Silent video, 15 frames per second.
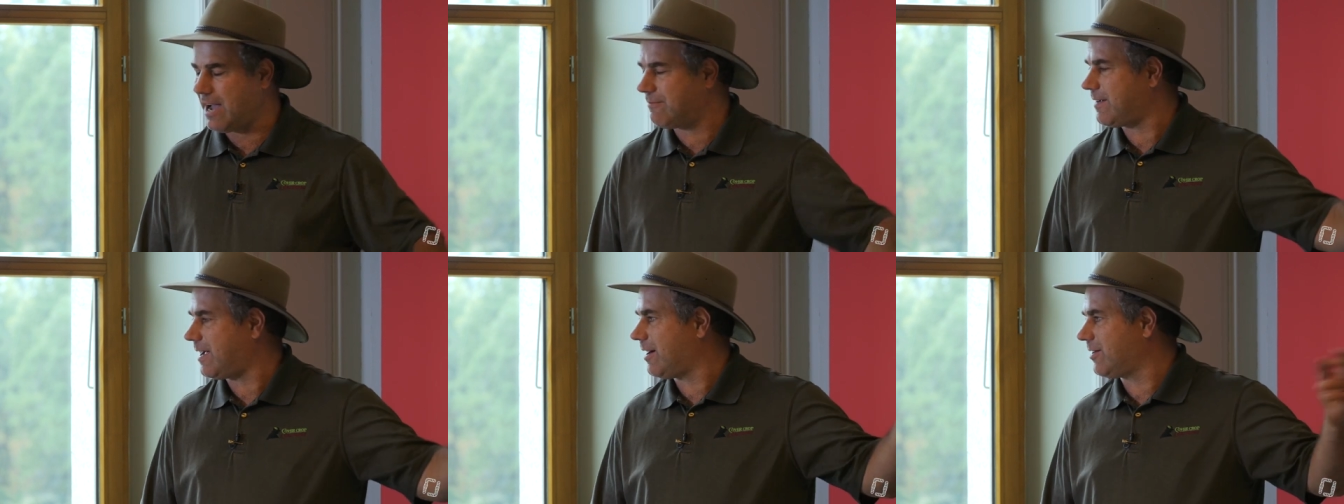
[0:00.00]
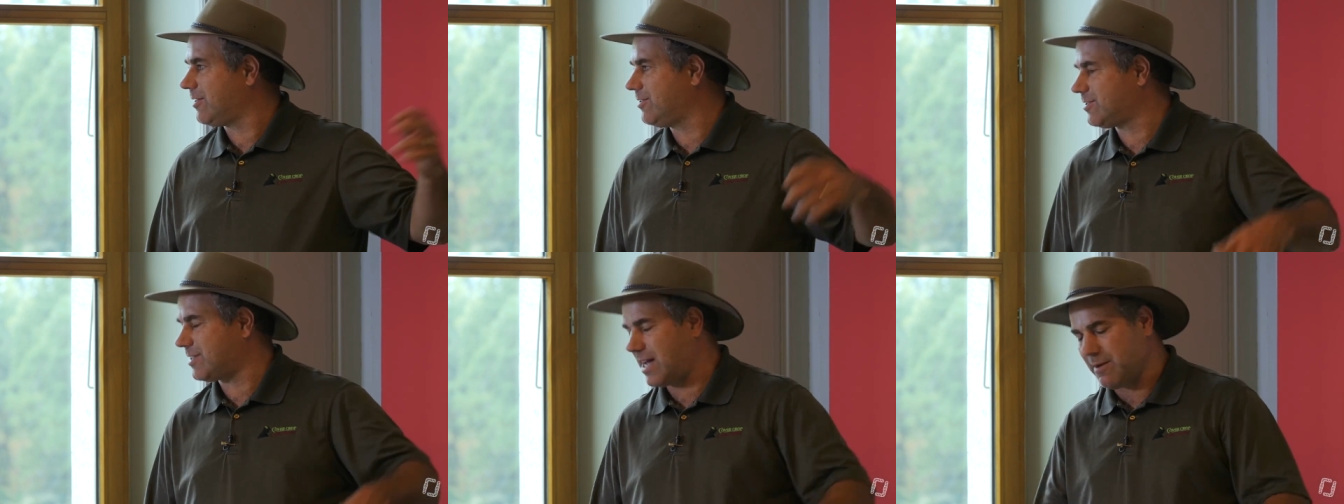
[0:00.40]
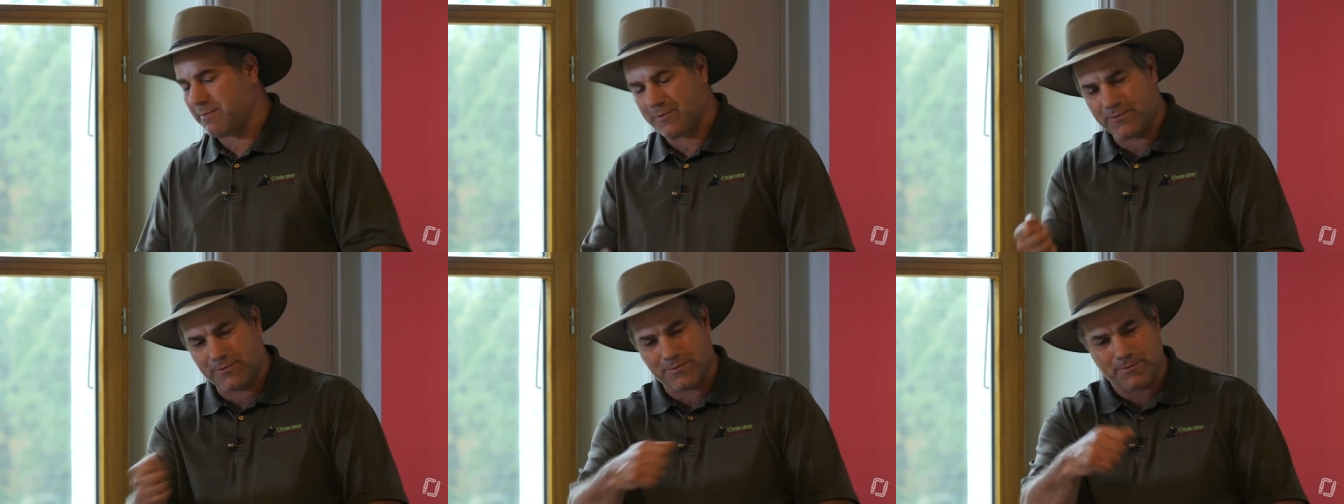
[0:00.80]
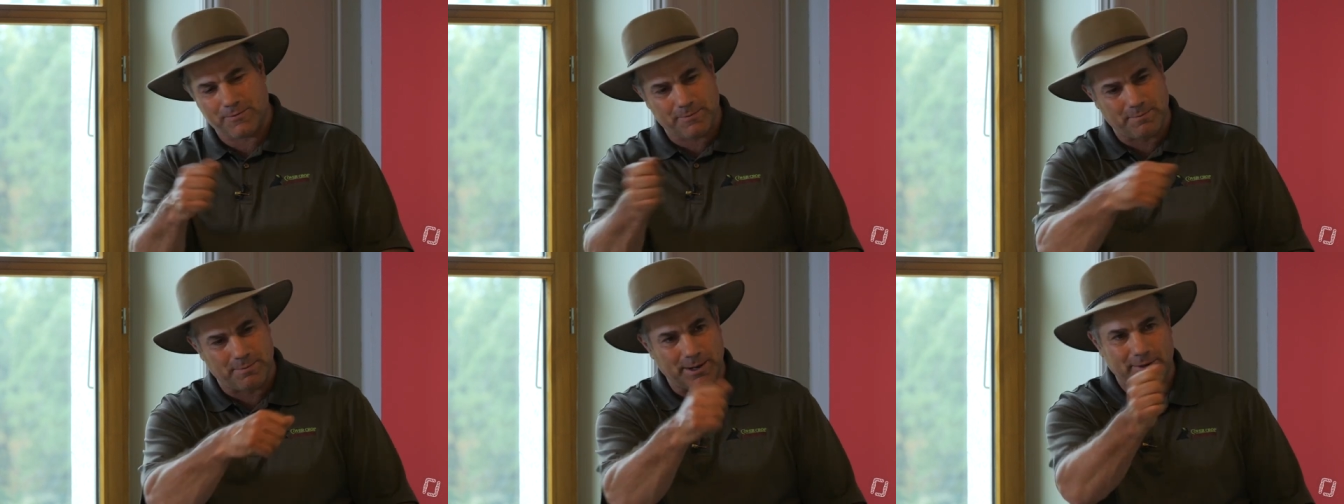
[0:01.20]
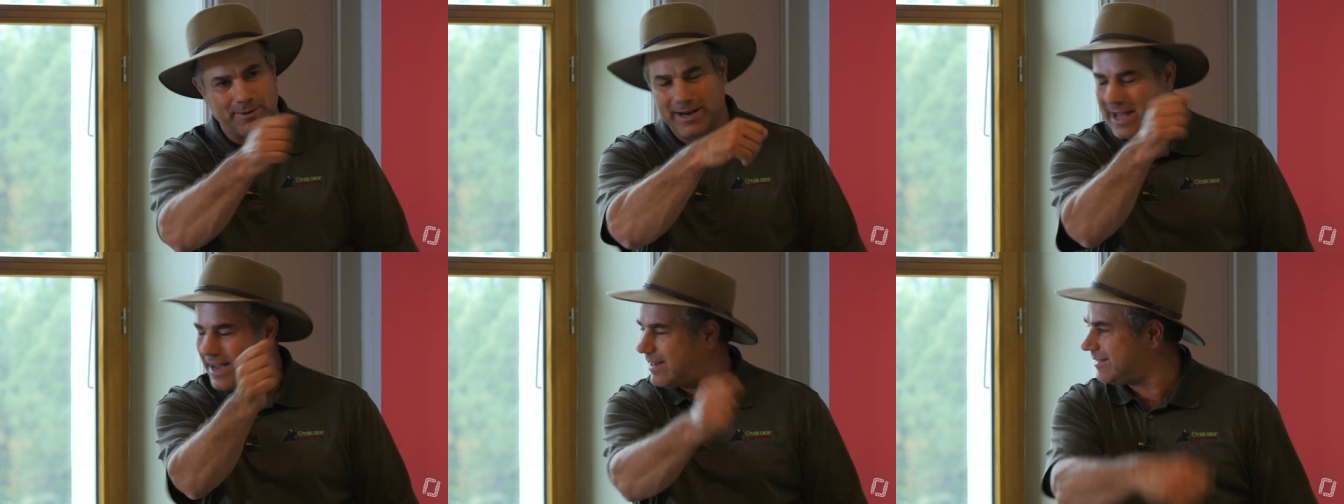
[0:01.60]
half hour you stop, blow
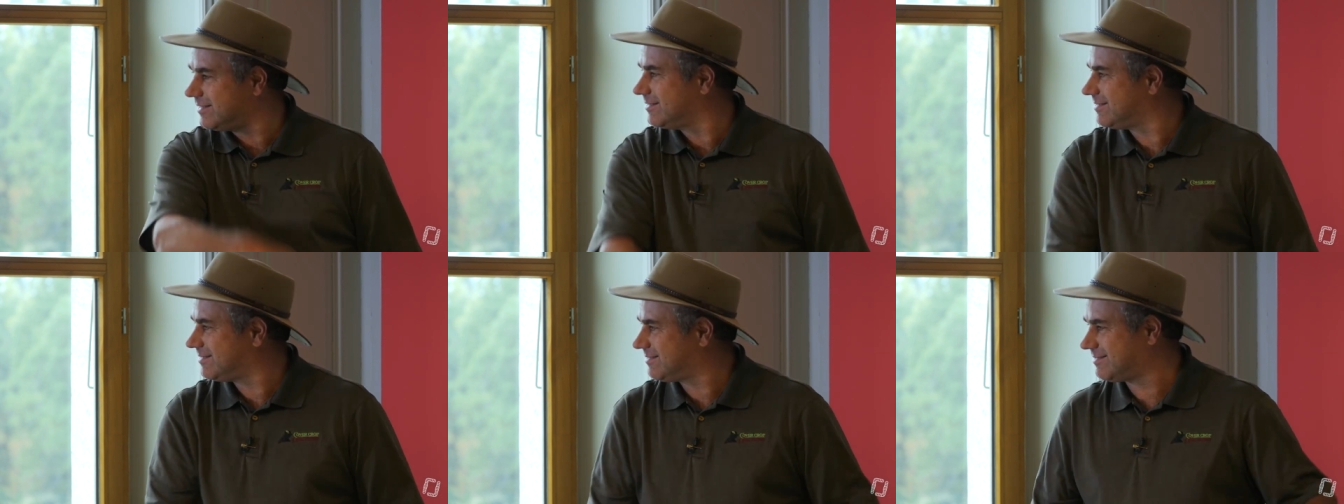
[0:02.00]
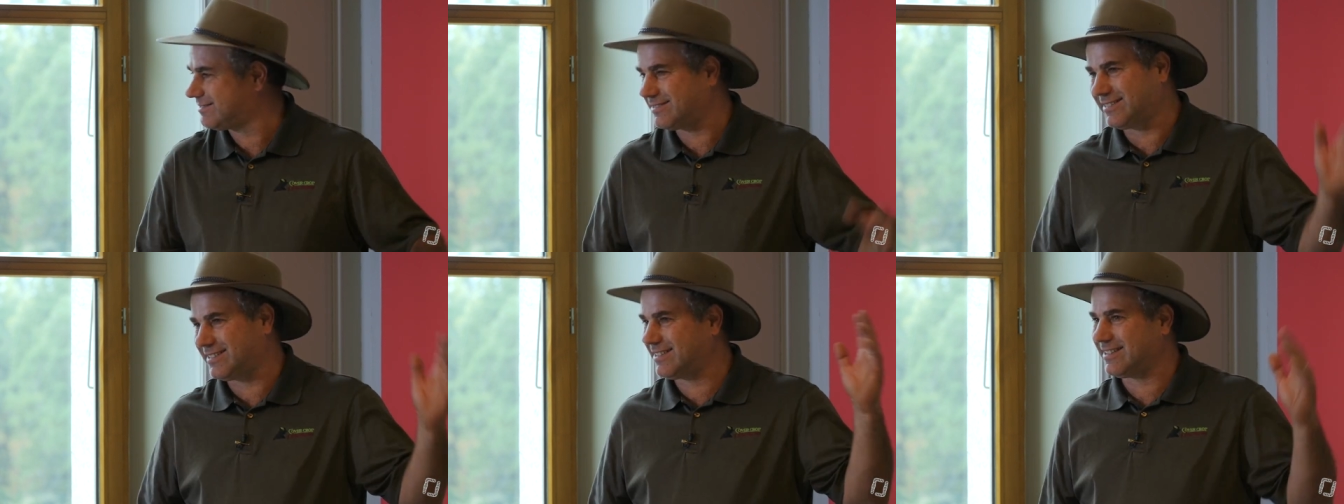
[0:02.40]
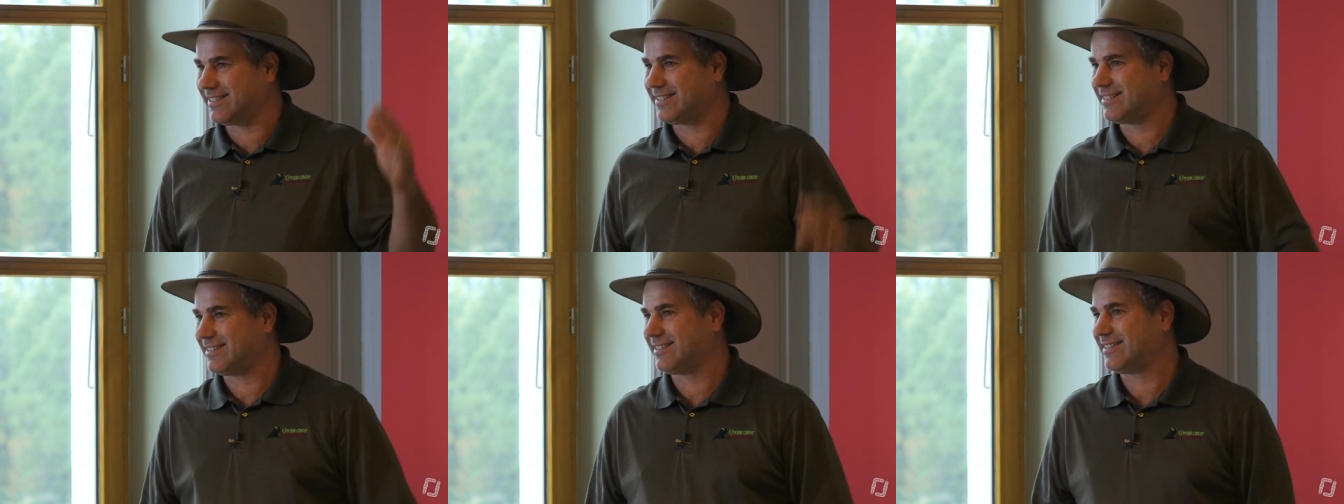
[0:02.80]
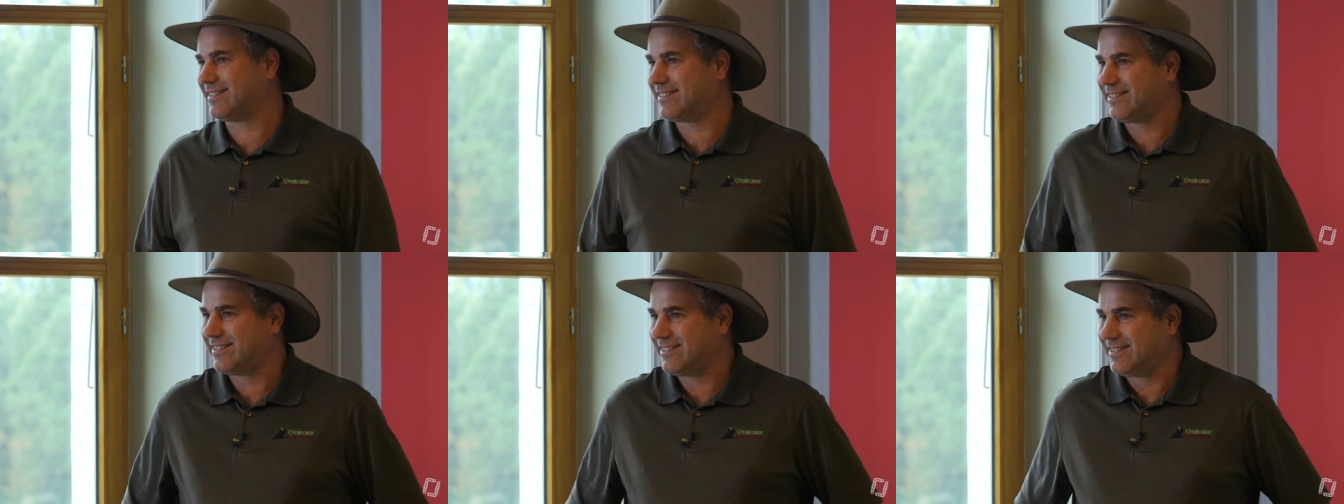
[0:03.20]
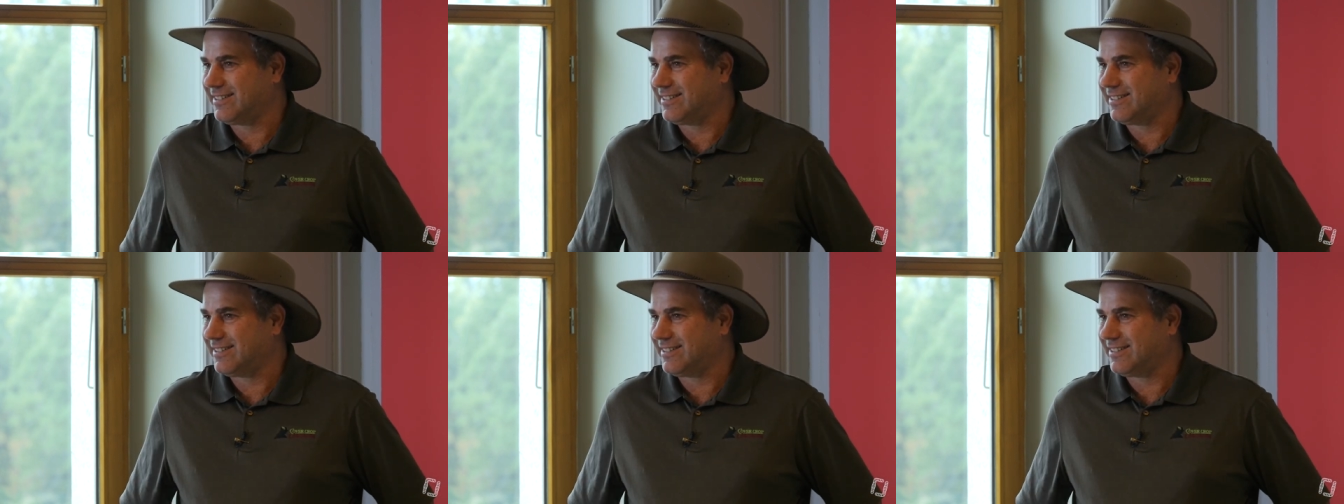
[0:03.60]
it out. Ouais, sinon toutes les demi-heures